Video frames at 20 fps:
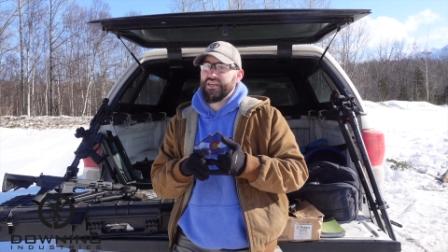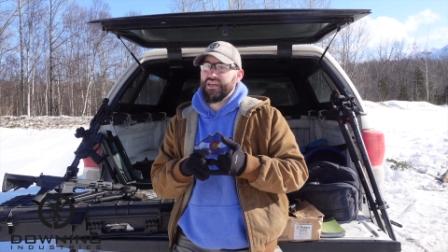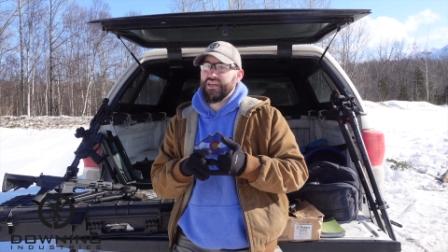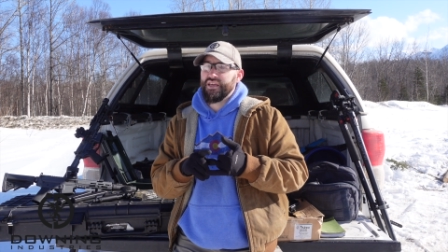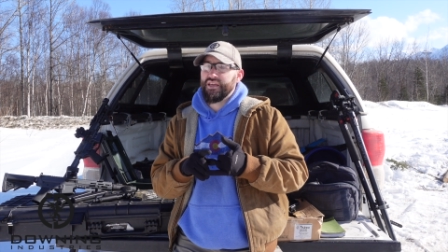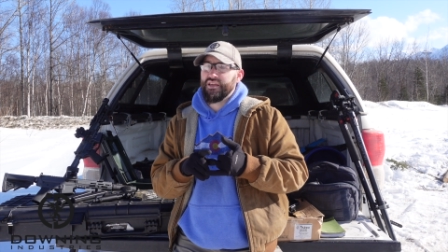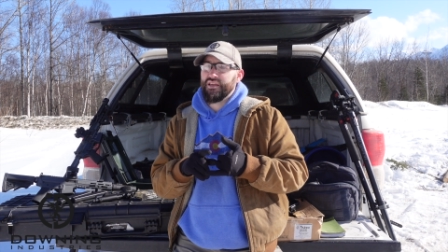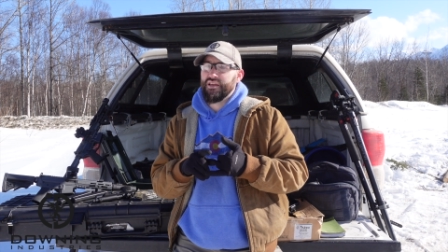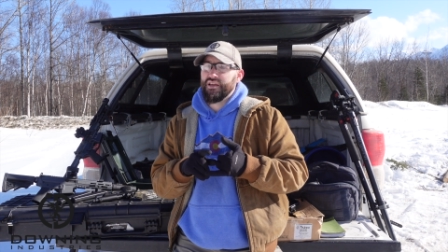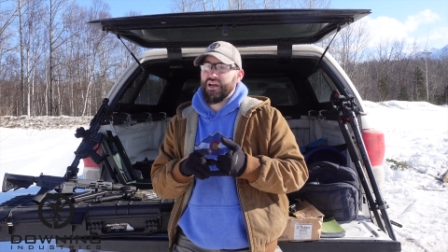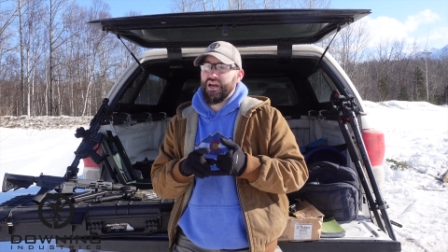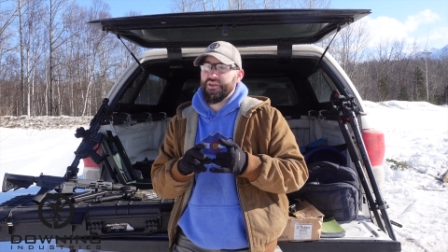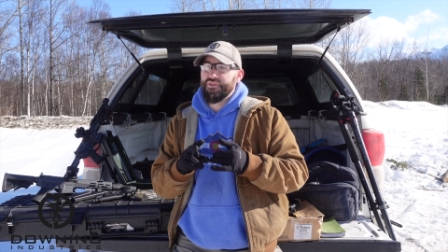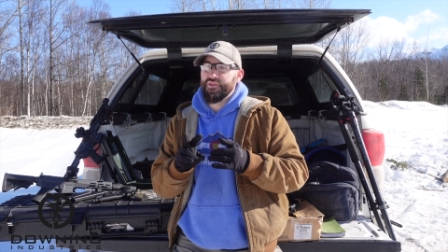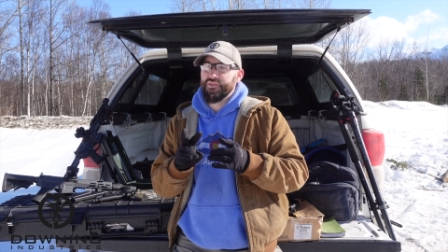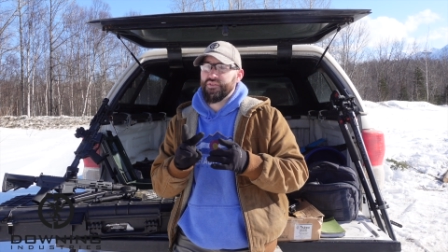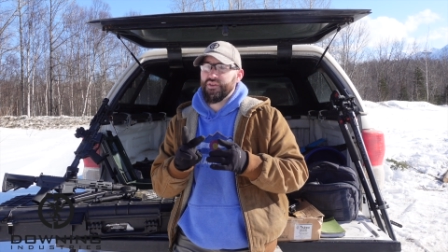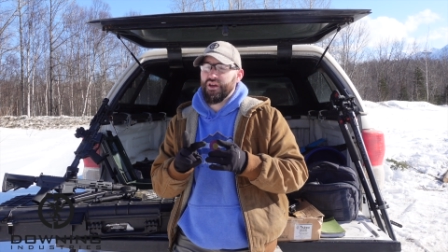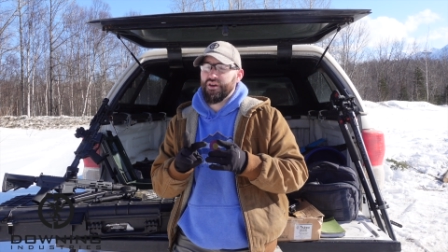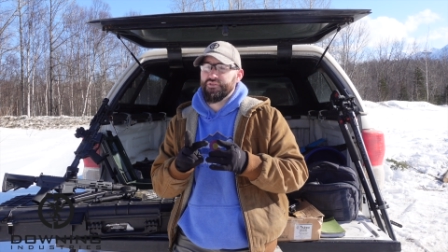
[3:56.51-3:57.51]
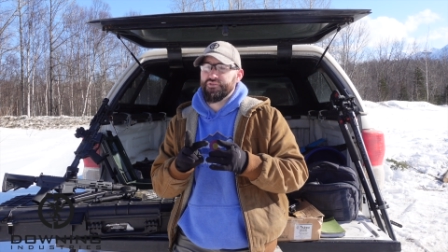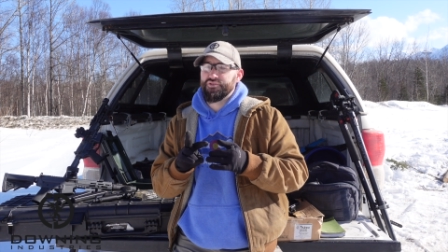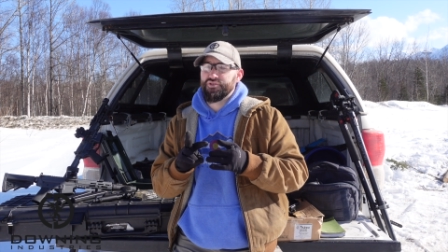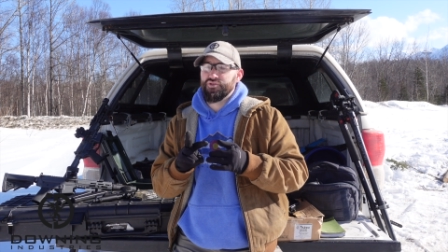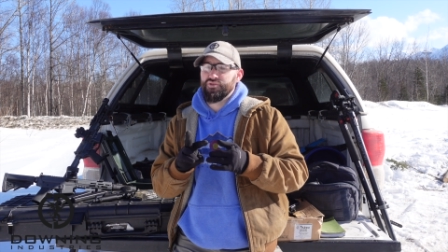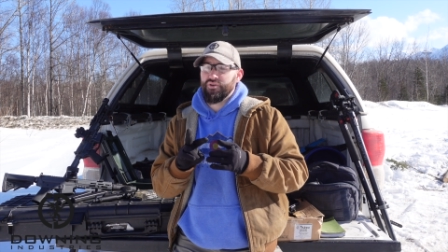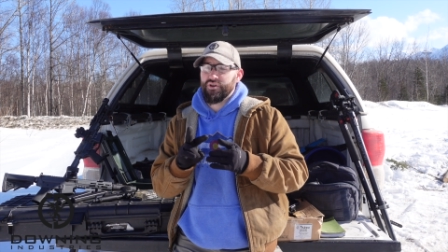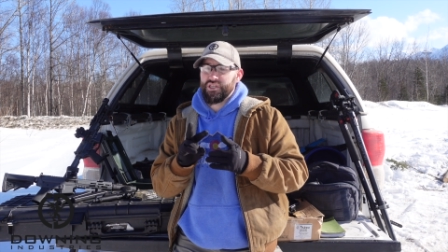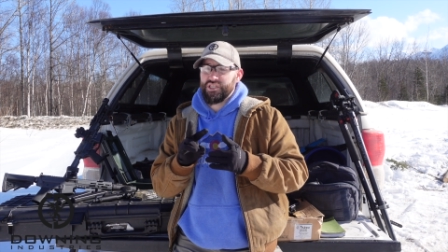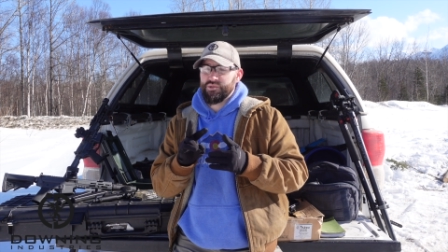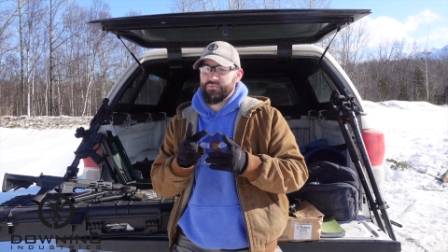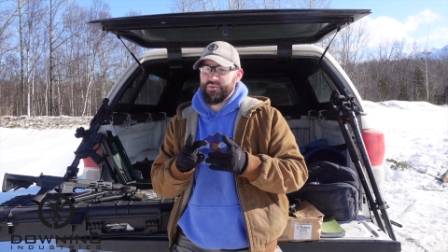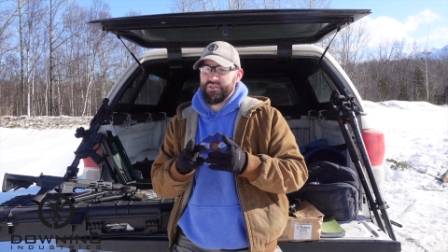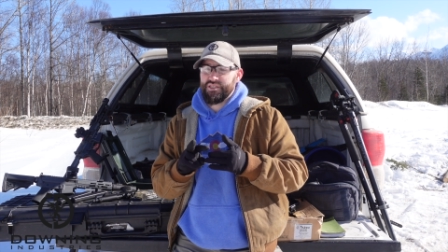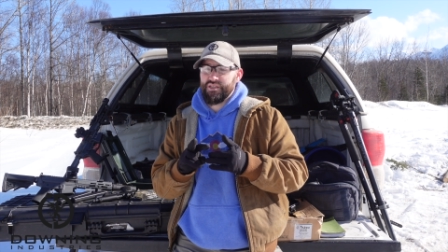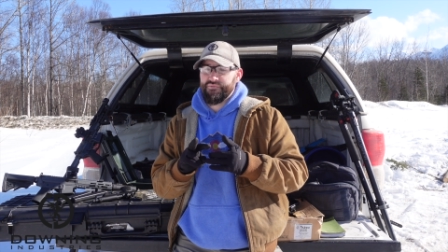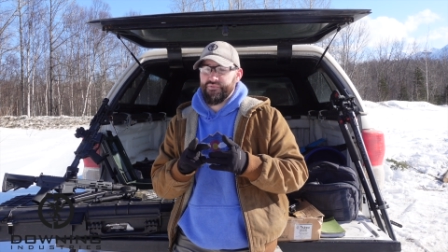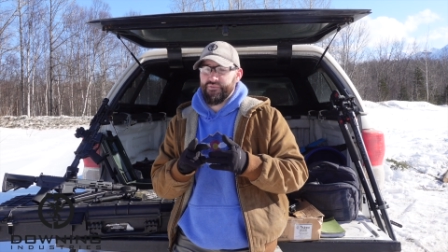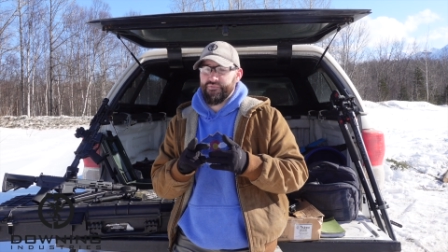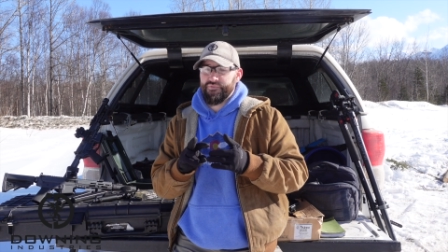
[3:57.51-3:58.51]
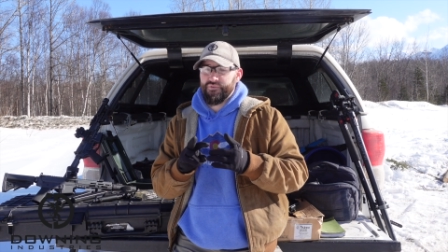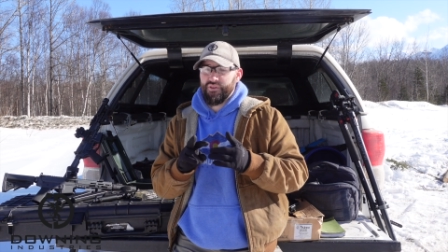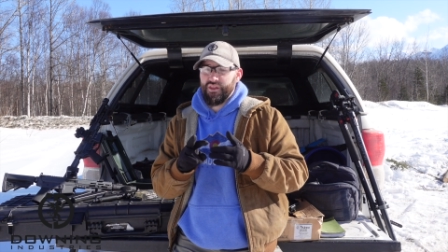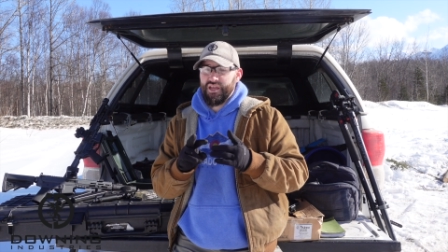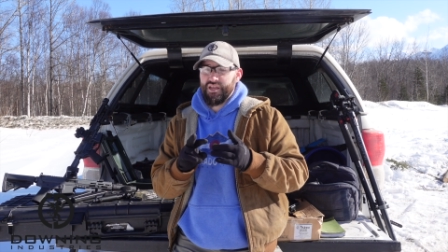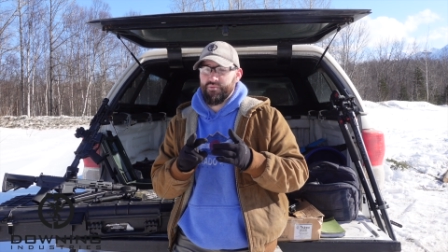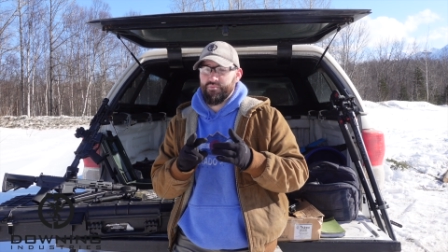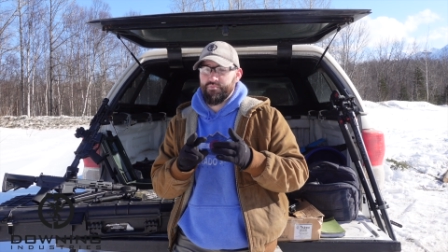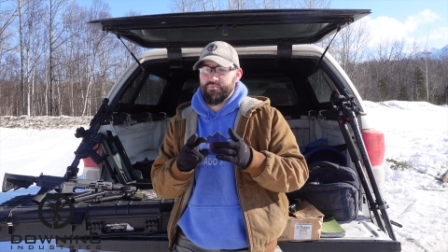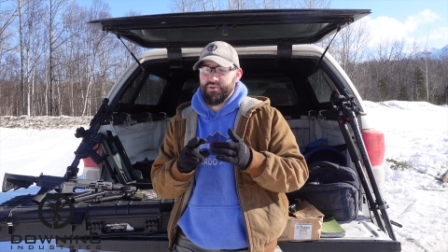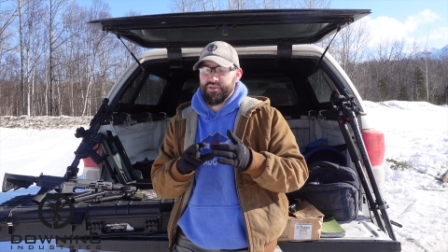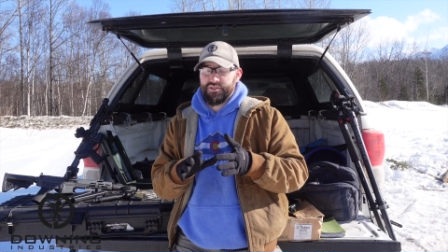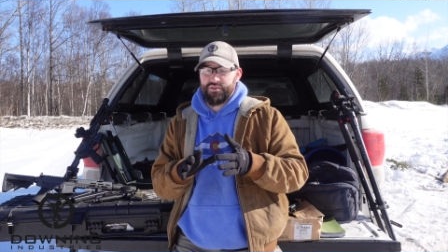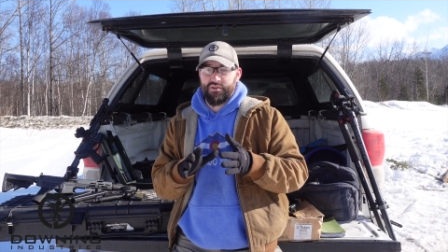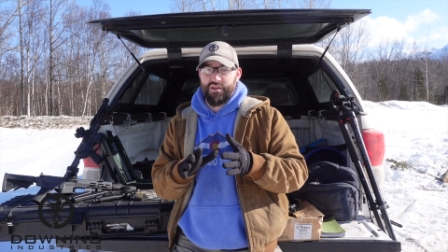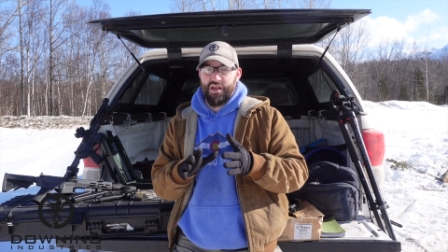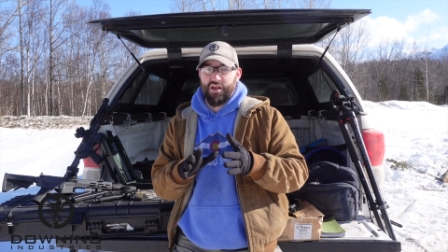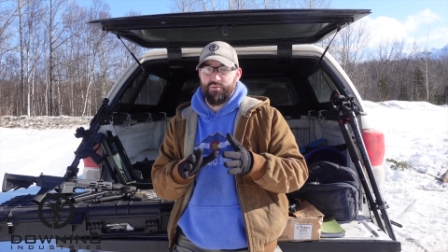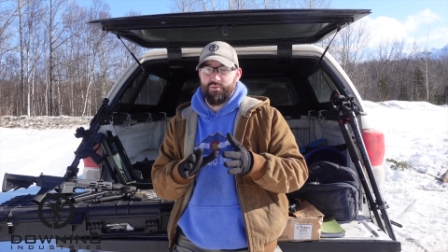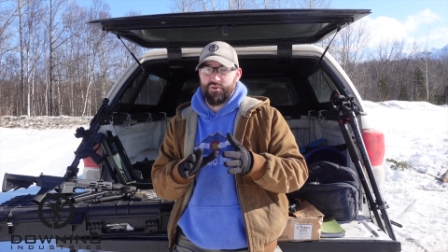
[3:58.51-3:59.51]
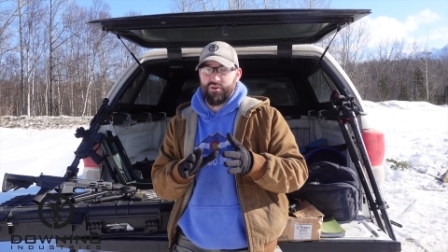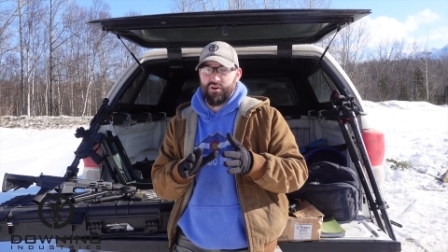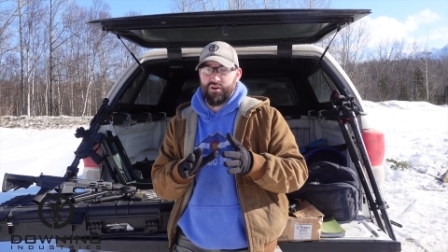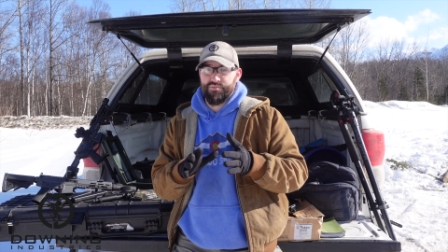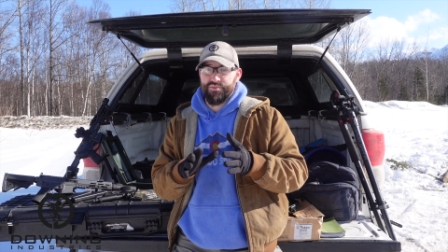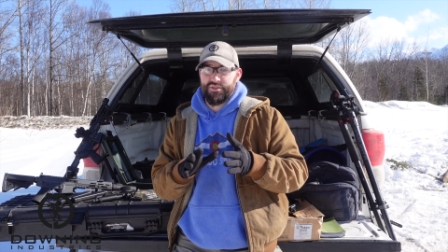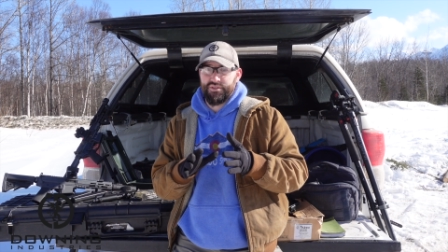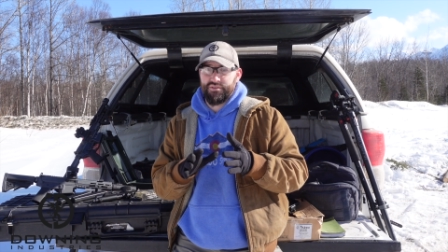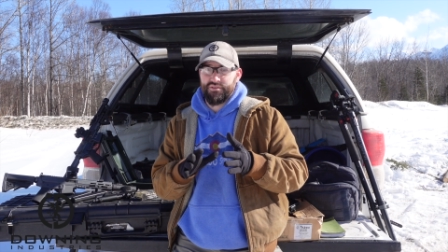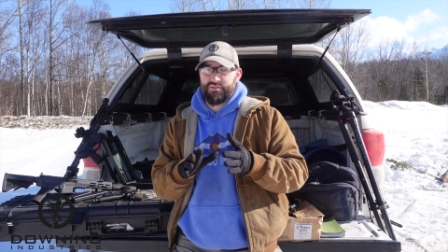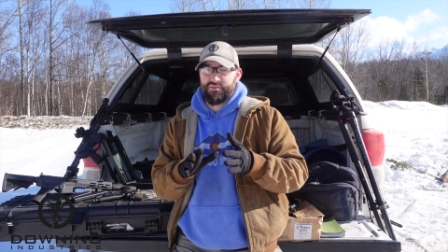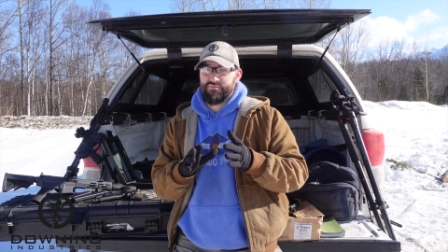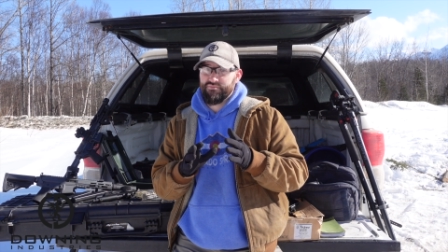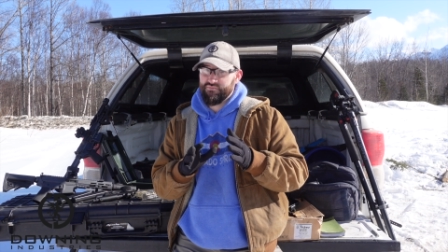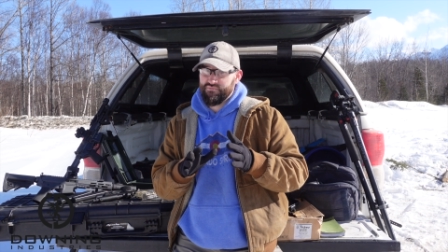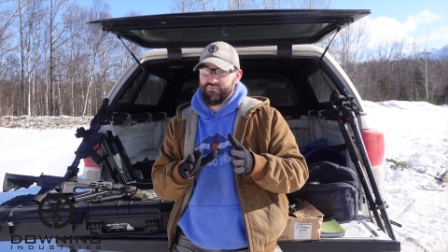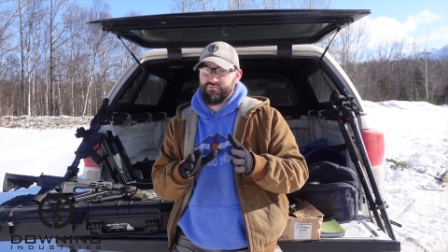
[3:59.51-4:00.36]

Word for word: I think the other two are specific for like pistol caliber carbines.